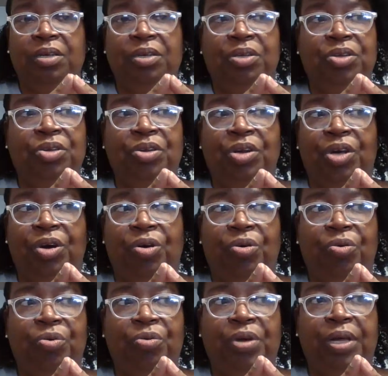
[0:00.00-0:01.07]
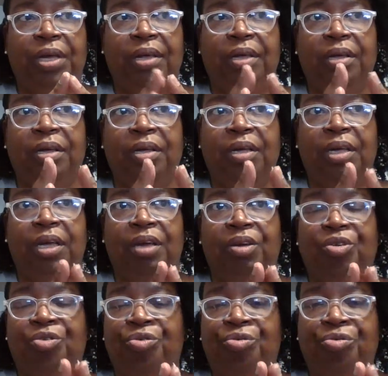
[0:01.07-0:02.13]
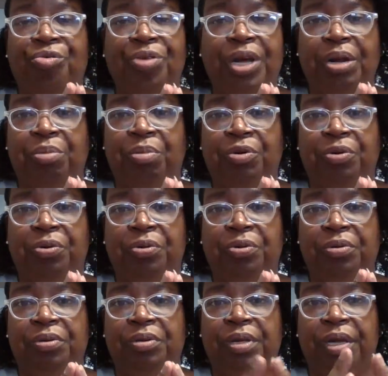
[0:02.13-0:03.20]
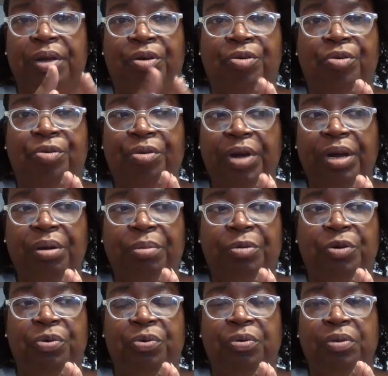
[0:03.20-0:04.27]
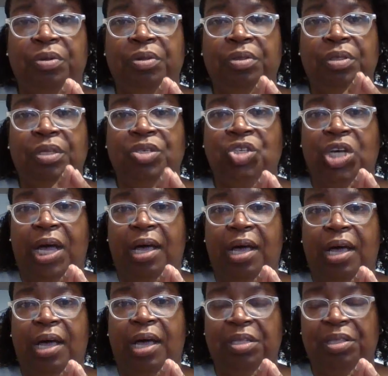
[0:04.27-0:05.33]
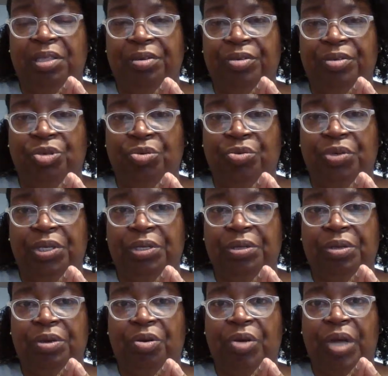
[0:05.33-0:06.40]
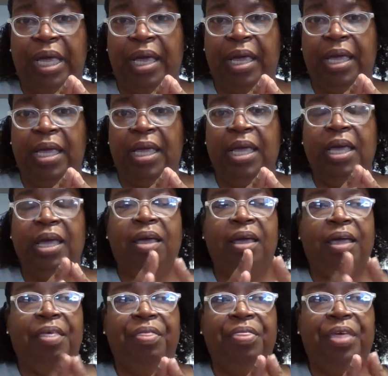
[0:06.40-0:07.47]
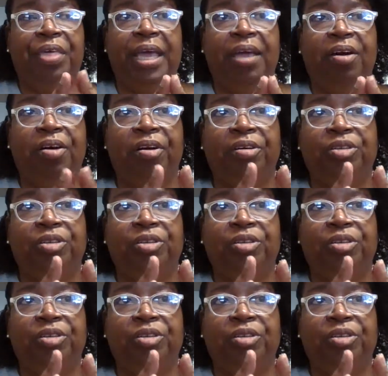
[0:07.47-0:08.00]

you know, incredible, incredible the jobs that they're doing. Okay. And they are